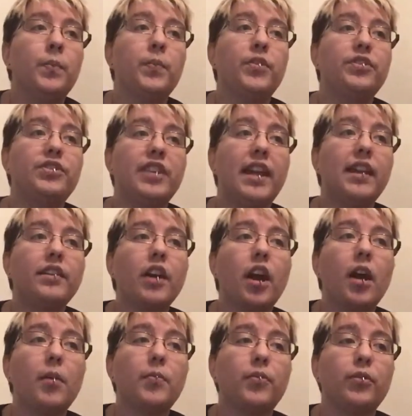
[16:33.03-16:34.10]
stand
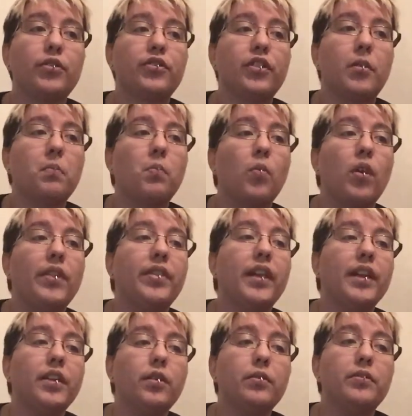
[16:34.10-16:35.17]
up for someone
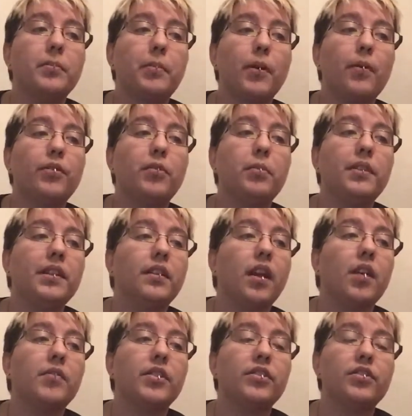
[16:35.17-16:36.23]
that you supposedly
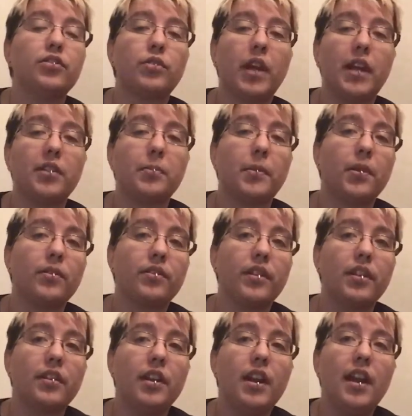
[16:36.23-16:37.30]
love as a trans
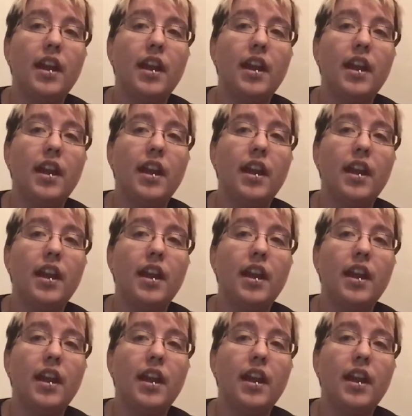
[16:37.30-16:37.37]
person,